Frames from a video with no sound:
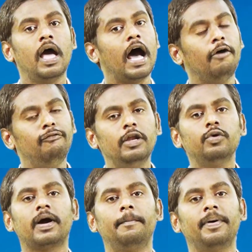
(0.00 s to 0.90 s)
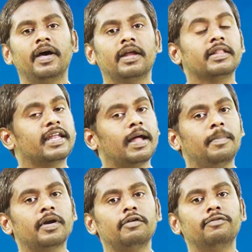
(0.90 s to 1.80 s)
how will you compare the
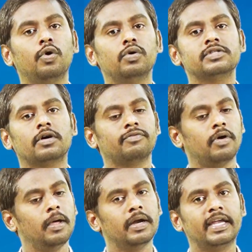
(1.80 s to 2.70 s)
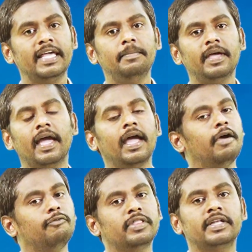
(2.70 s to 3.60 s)
number of goals of team A
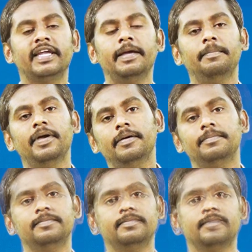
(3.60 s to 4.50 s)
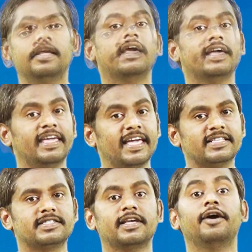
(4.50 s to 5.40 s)
with team B?
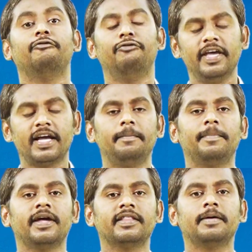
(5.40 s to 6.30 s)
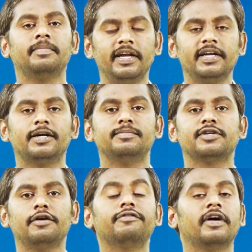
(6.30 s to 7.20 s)
Yes, we compare them in terms
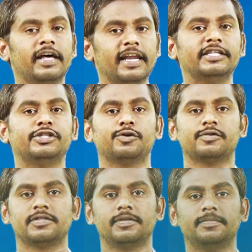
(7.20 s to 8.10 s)
of ratios.